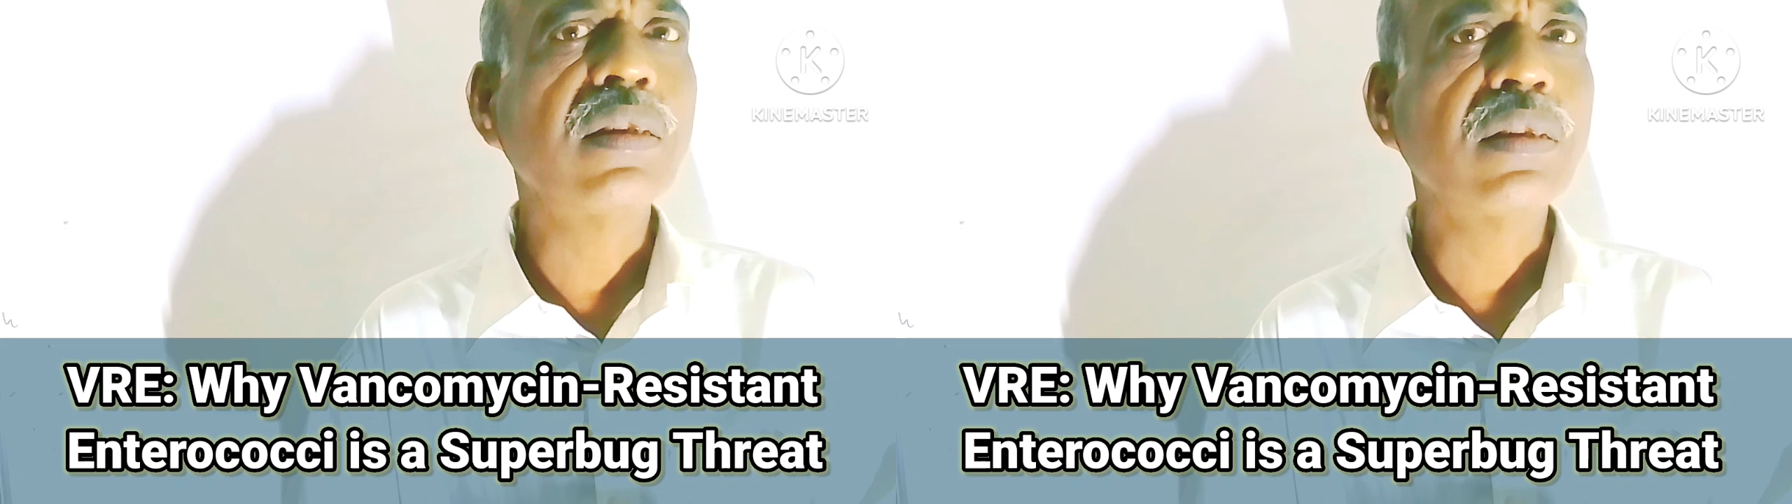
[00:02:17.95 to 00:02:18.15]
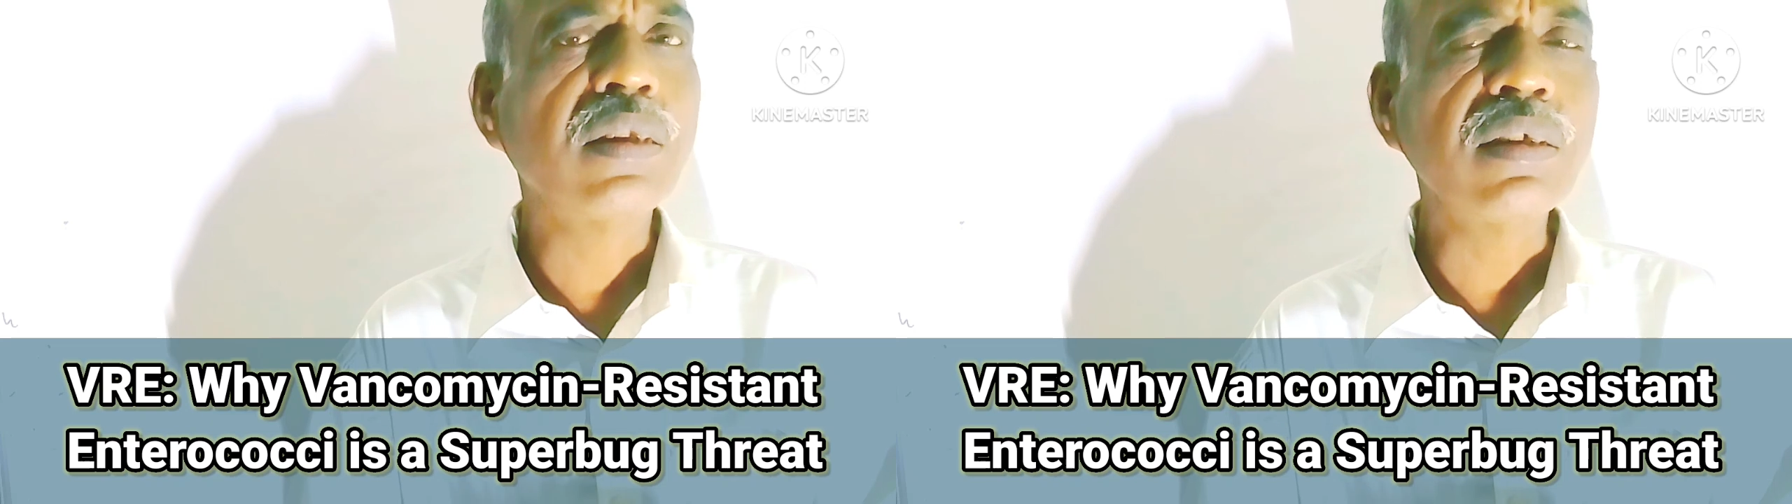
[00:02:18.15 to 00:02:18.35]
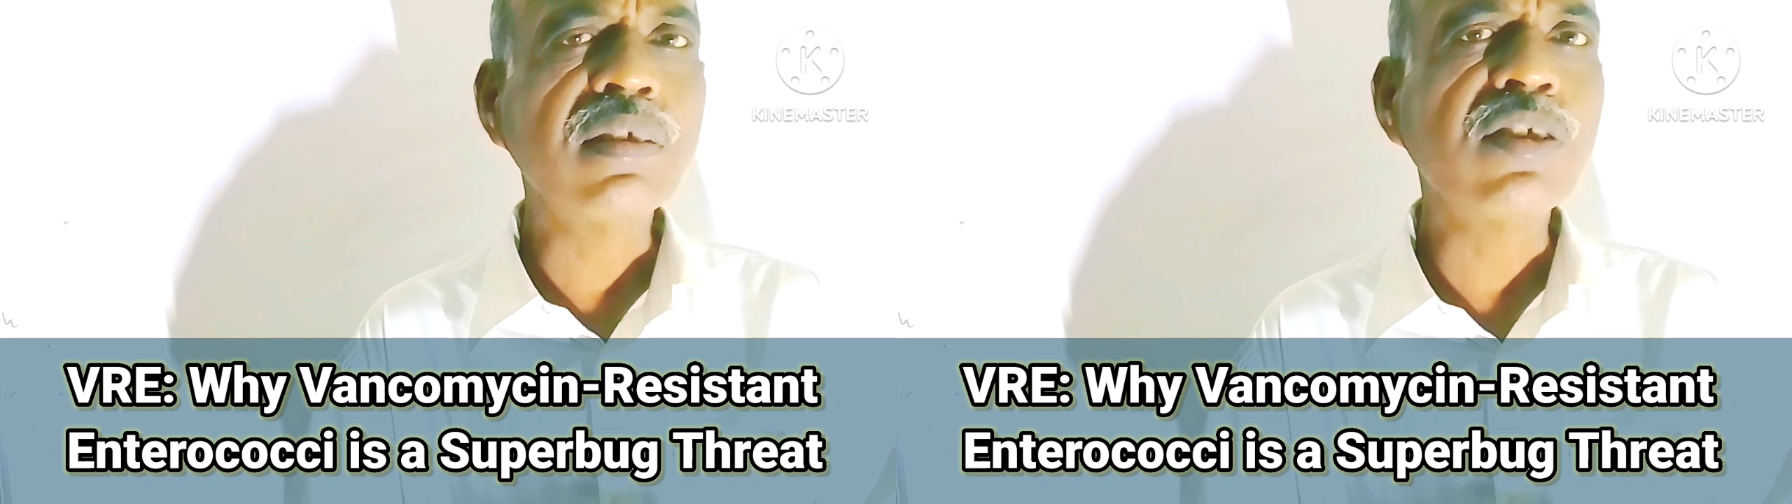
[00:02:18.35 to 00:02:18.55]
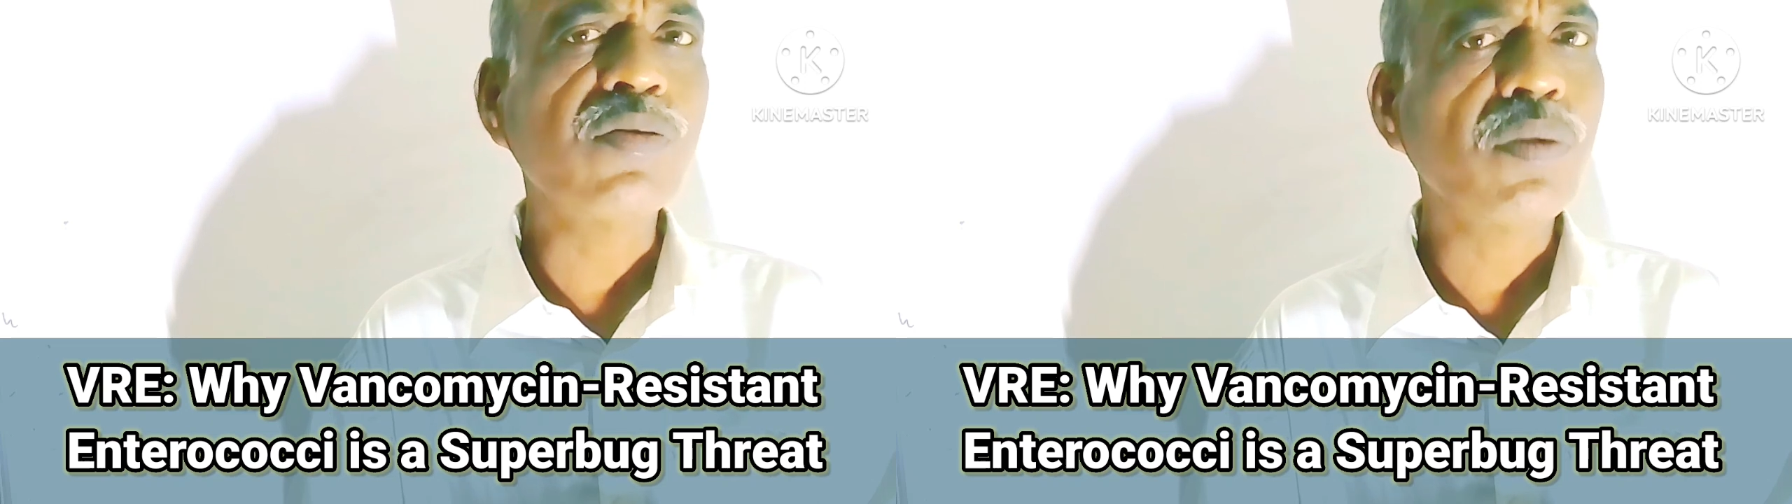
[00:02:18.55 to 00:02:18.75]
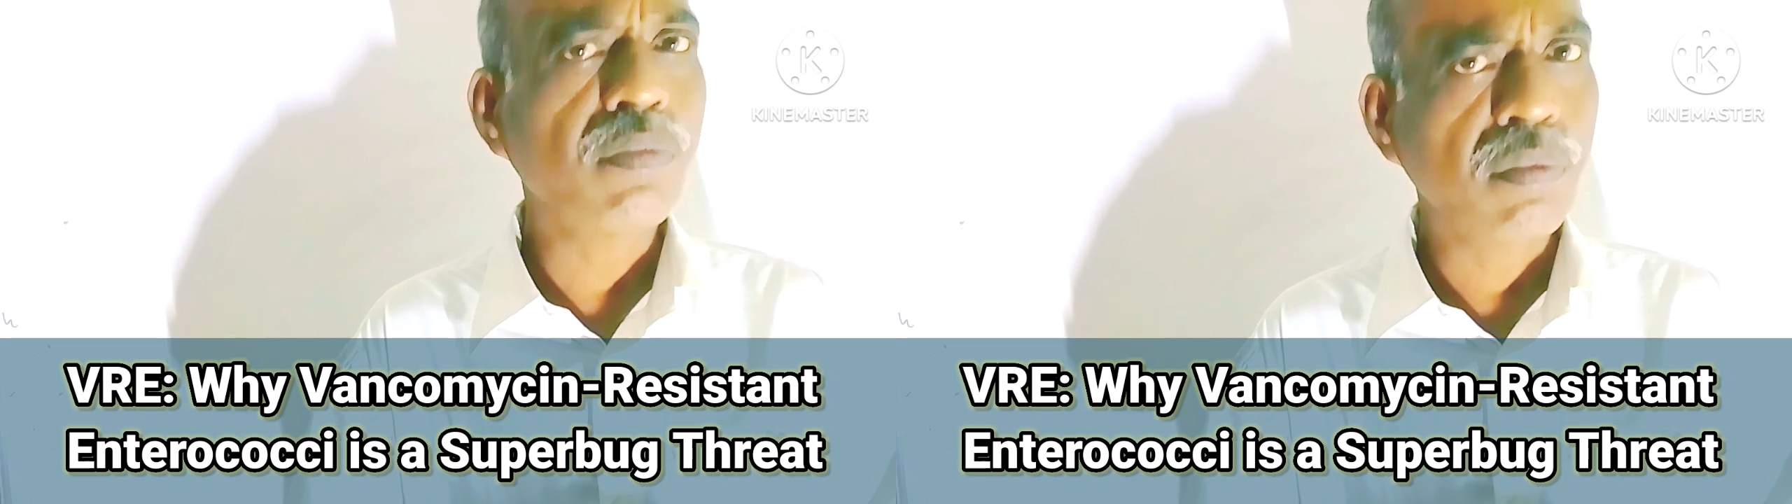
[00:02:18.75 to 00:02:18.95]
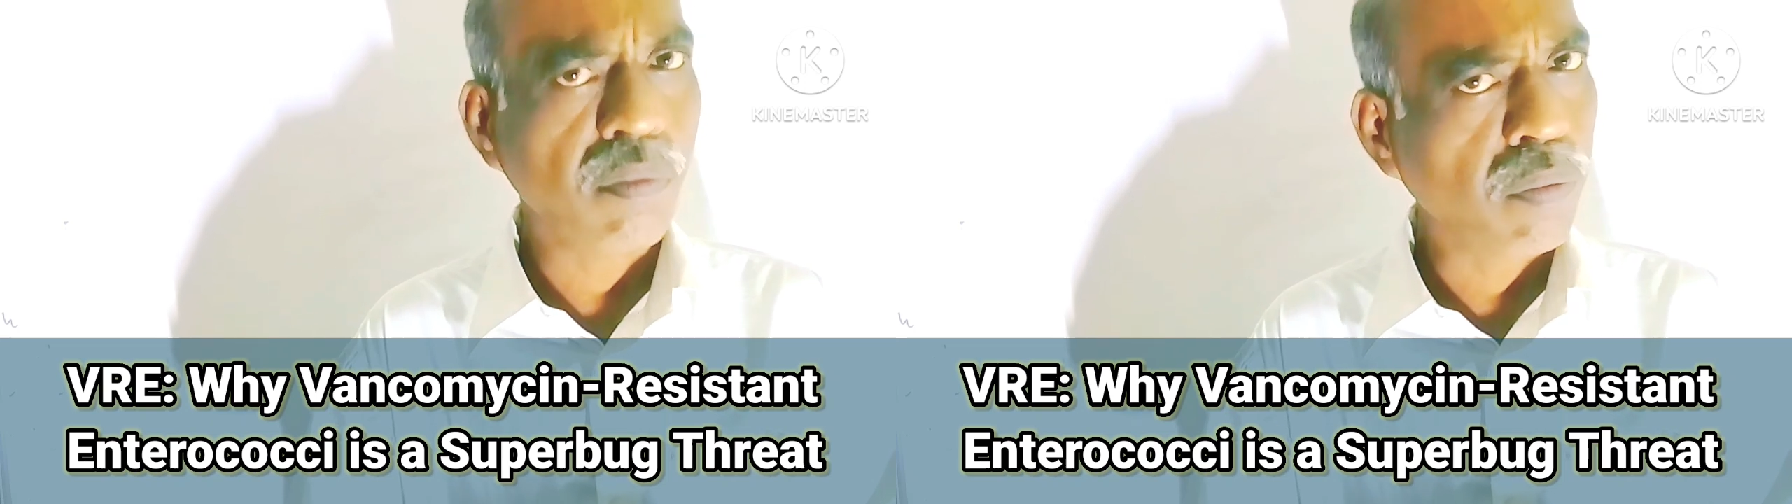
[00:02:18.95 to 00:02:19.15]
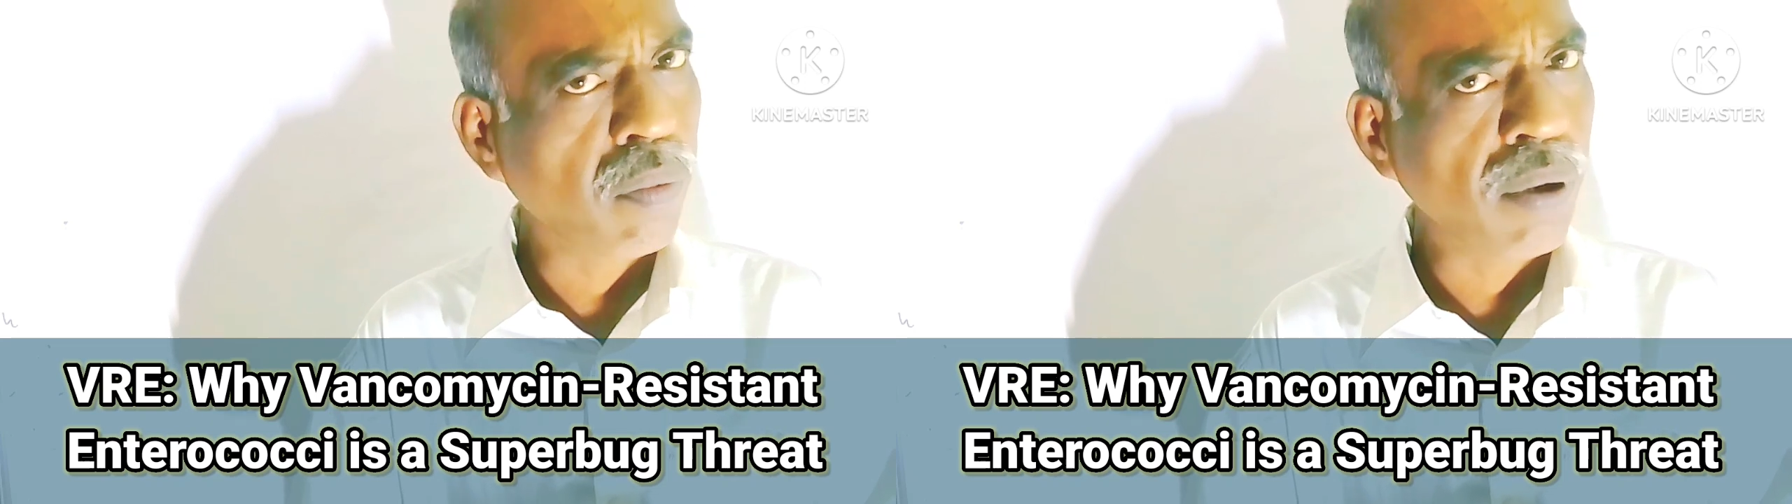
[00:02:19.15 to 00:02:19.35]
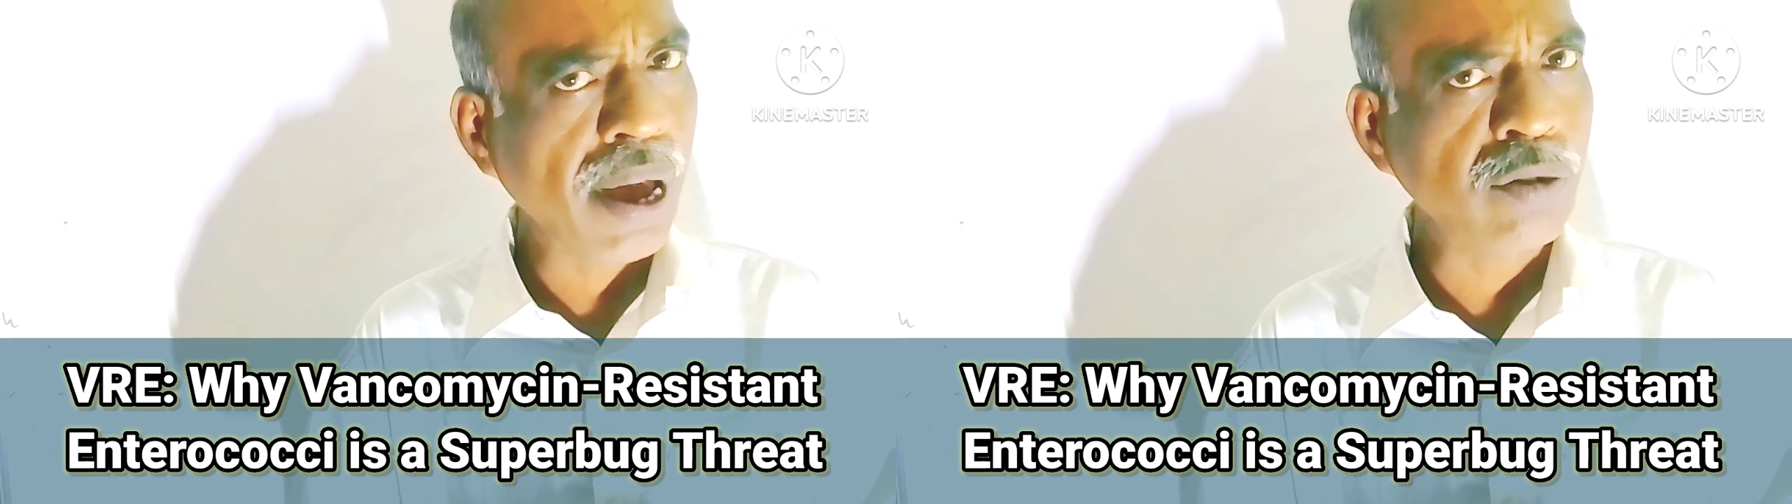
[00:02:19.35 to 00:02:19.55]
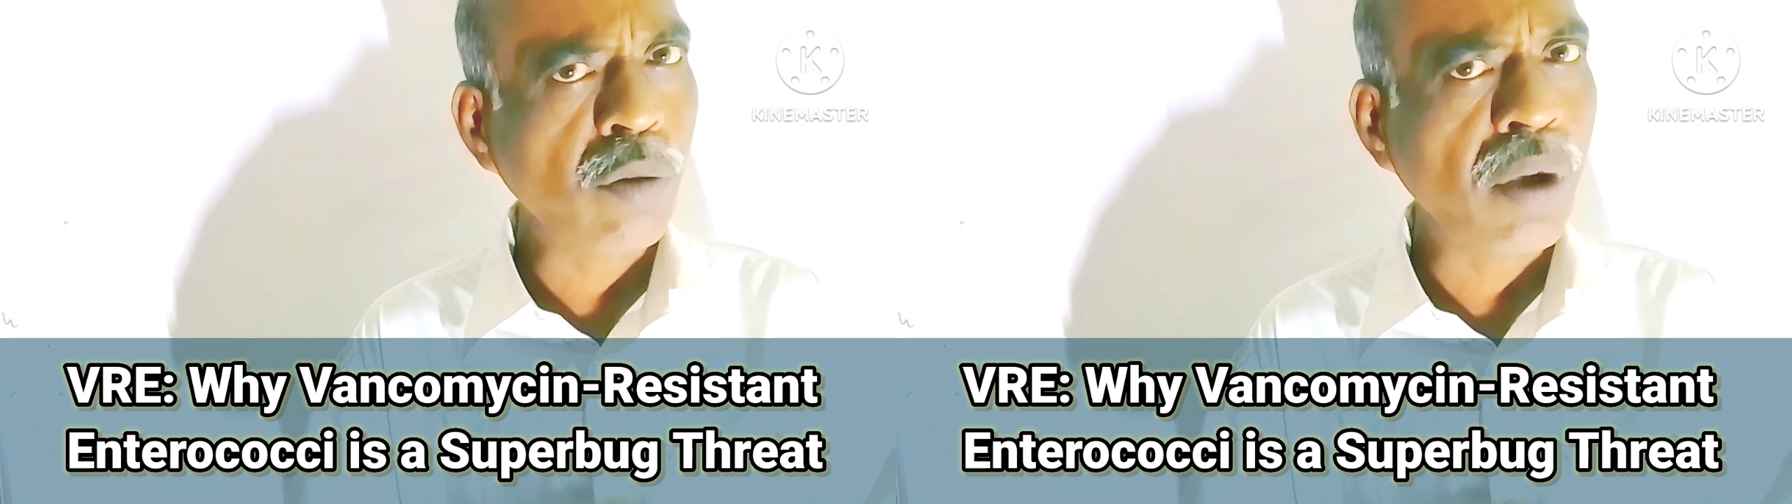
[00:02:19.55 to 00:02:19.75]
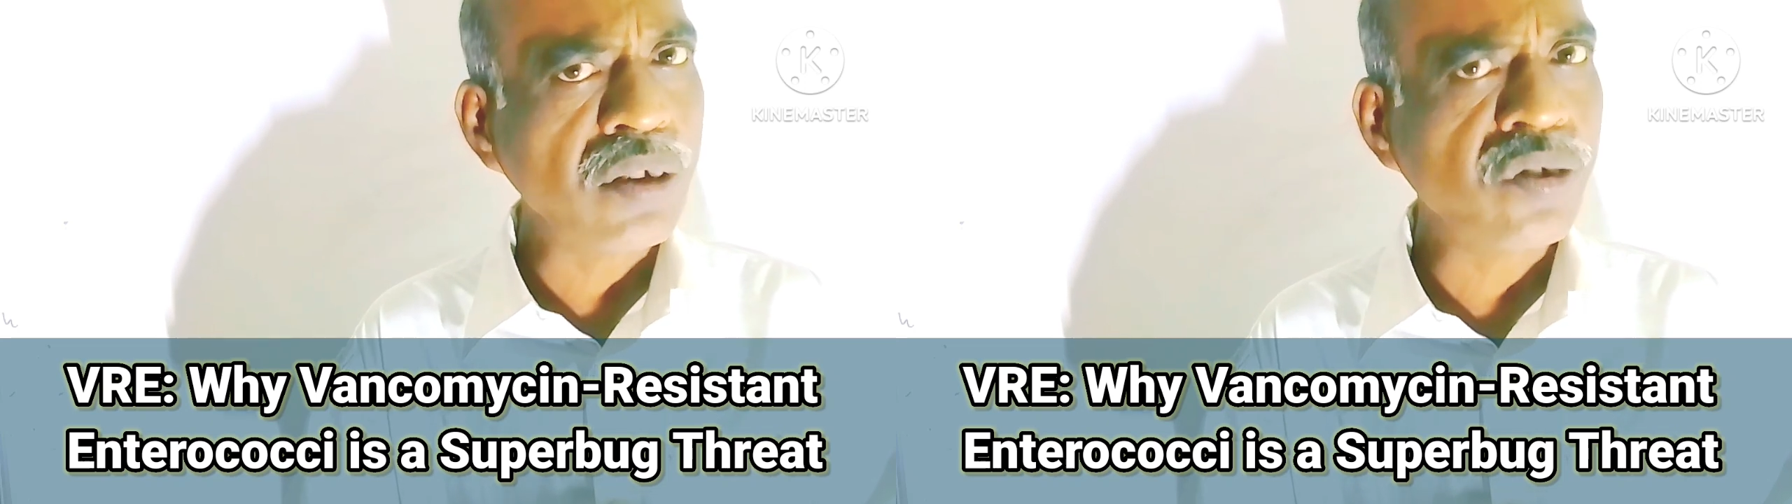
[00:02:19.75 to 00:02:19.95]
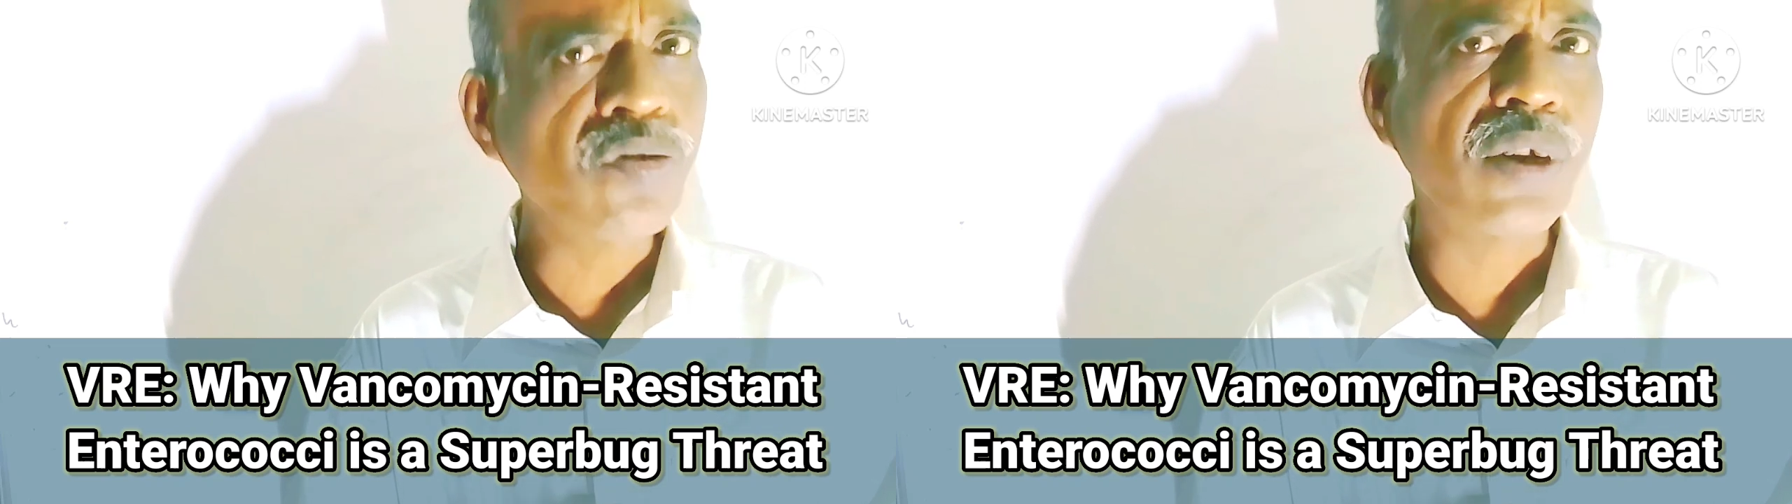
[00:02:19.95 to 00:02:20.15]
This is vancomycin